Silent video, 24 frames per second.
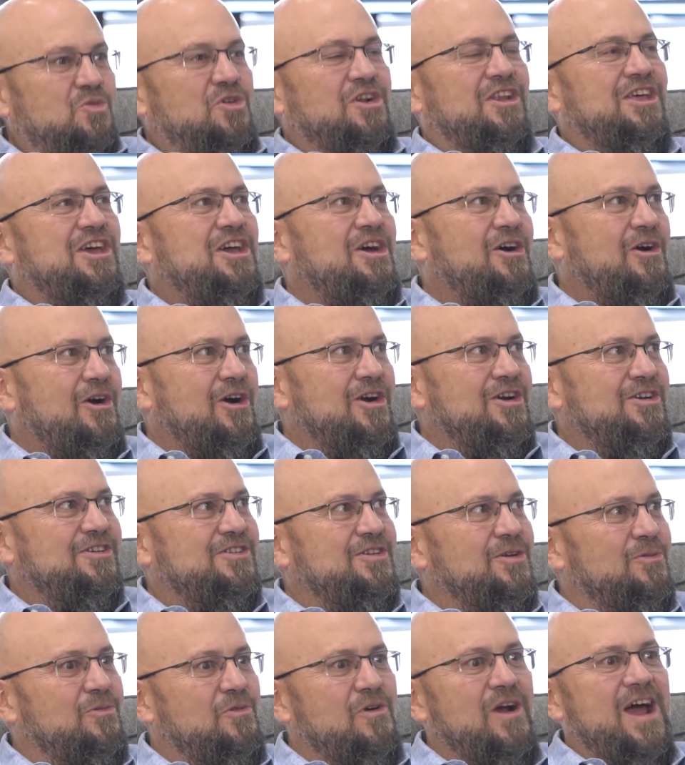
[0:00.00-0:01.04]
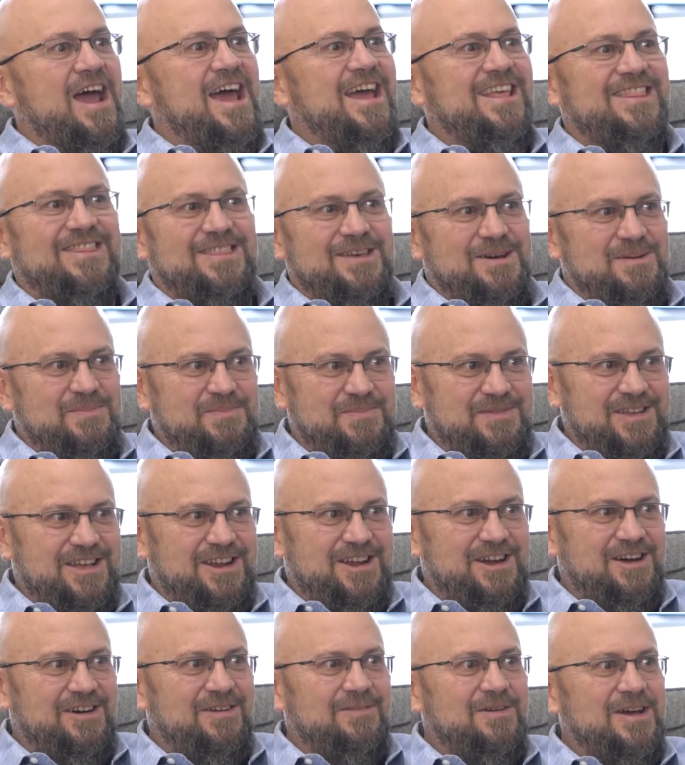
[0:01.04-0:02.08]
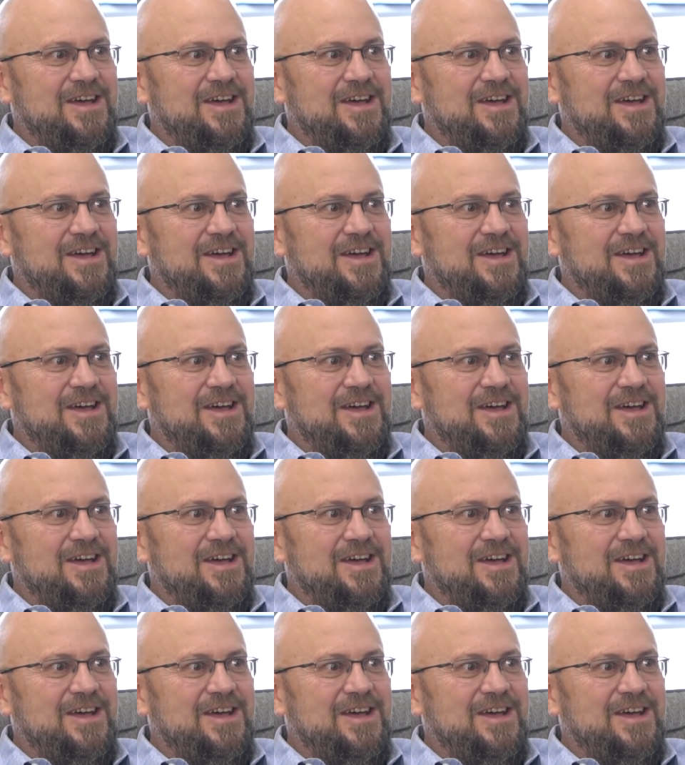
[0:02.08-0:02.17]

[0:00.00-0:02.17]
really hard to rank them, you know,